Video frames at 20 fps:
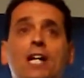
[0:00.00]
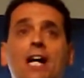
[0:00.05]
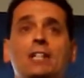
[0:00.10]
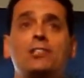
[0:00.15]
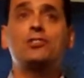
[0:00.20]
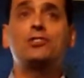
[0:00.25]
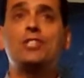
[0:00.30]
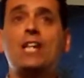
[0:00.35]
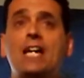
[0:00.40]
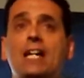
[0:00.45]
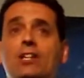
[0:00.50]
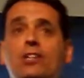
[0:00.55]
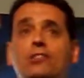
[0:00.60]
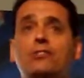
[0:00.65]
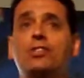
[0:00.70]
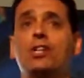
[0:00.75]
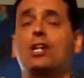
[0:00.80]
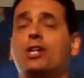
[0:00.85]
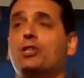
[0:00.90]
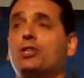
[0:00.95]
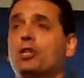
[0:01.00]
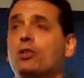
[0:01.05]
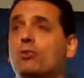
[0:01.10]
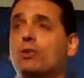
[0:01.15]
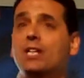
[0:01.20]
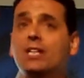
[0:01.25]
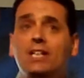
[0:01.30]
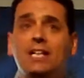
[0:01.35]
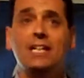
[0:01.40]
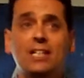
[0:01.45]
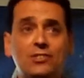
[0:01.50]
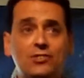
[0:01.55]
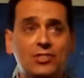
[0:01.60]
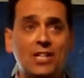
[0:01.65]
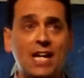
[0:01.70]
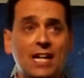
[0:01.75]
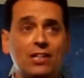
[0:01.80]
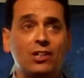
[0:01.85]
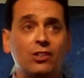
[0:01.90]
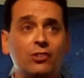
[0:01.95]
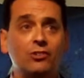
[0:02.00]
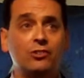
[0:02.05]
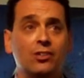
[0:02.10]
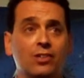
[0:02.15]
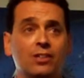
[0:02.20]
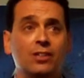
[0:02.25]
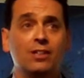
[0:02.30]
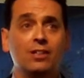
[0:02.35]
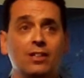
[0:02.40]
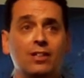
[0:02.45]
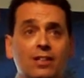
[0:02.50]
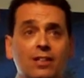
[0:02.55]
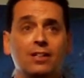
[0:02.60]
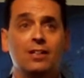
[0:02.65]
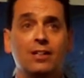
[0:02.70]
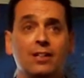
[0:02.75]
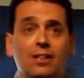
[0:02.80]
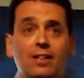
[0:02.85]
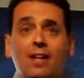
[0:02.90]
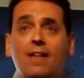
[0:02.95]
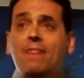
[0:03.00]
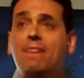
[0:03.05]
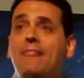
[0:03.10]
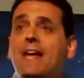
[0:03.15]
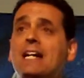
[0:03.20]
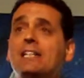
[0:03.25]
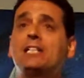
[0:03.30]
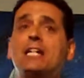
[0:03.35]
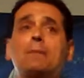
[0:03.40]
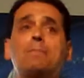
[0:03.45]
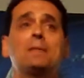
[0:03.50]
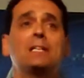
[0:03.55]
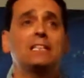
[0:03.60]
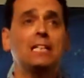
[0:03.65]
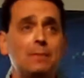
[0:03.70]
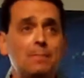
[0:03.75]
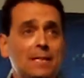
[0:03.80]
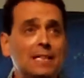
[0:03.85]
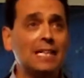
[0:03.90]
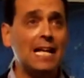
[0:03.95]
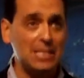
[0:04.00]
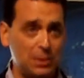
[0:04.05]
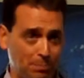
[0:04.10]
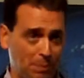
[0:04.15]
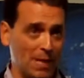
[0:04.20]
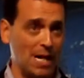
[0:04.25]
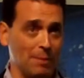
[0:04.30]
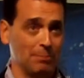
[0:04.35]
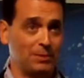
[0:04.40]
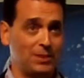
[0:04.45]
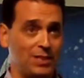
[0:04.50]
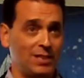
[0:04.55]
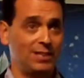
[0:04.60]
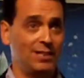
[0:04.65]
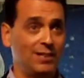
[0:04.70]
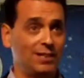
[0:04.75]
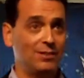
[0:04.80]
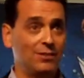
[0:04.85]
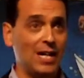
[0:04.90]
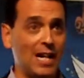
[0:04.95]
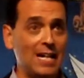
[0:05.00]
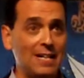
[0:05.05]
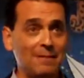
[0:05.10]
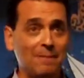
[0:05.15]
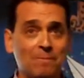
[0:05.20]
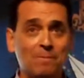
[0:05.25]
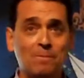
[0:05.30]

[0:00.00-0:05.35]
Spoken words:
not in sales, you're really in sales, they typically be less pumped, right?